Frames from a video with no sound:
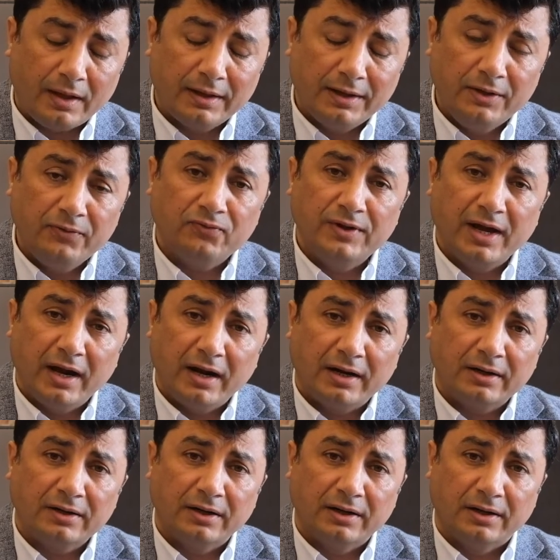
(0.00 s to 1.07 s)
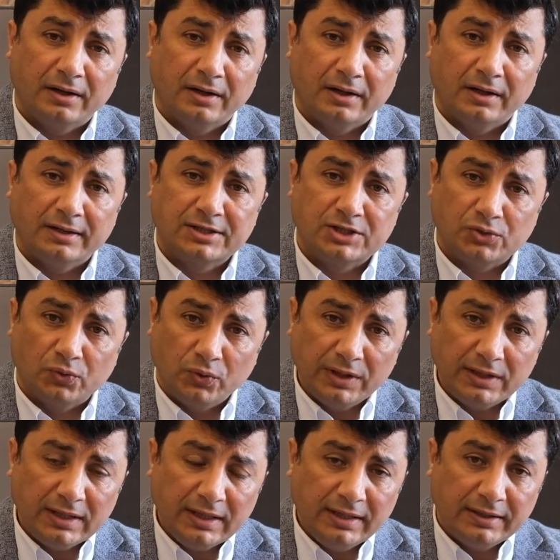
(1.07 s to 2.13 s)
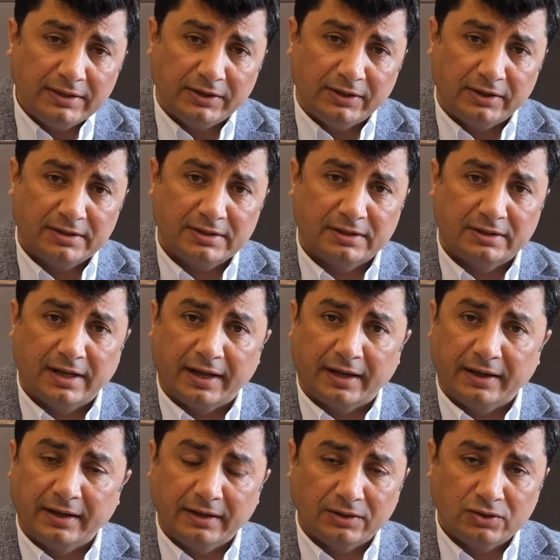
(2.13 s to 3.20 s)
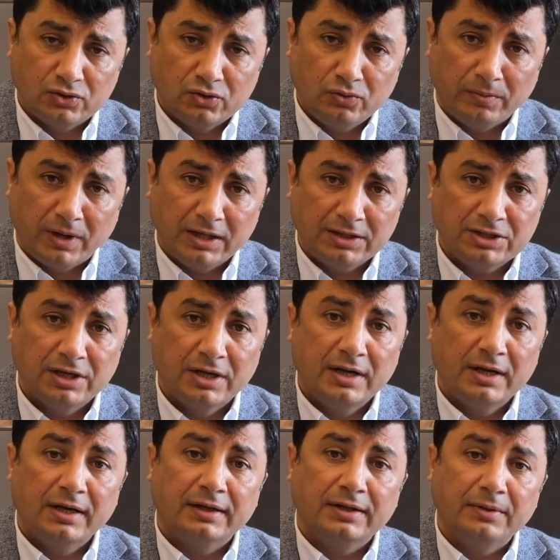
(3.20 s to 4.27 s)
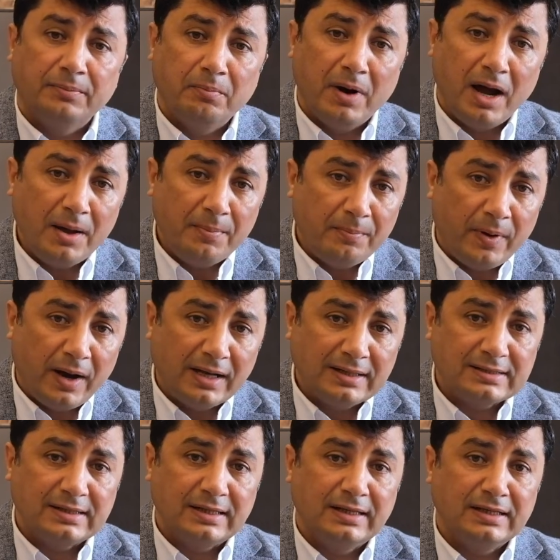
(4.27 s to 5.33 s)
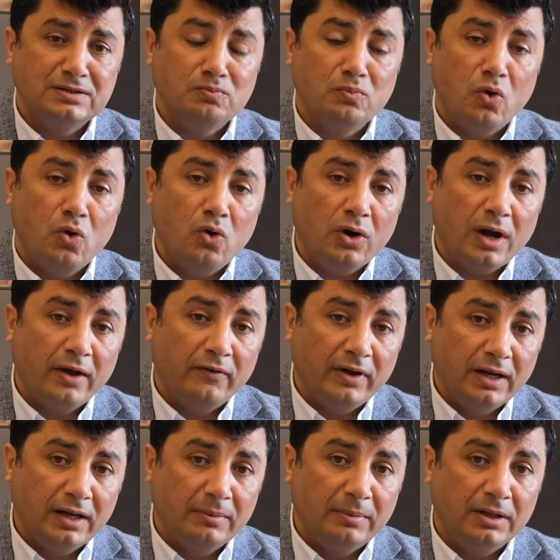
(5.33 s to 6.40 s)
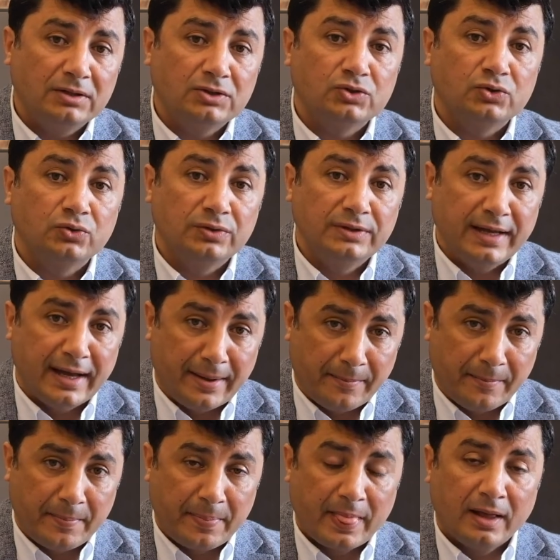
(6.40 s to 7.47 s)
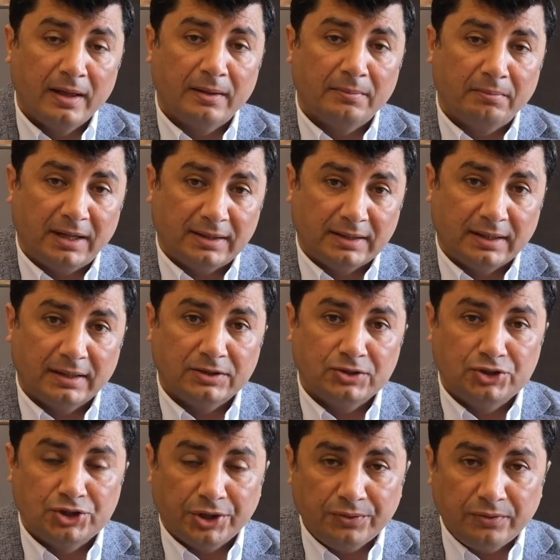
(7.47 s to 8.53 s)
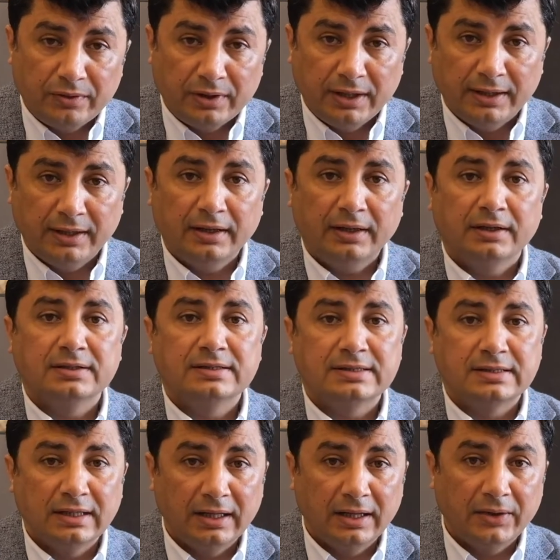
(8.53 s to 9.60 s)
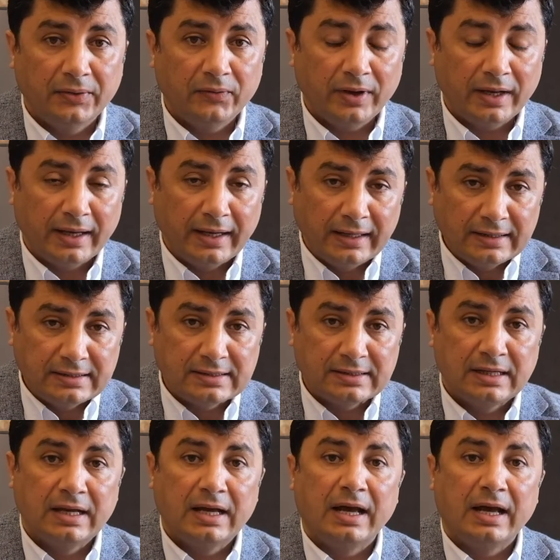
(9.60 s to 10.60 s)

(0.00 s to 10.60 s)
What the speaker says: if they are sweet eaters, they eat too much, the bypass is more available to them. But generally, sleeve is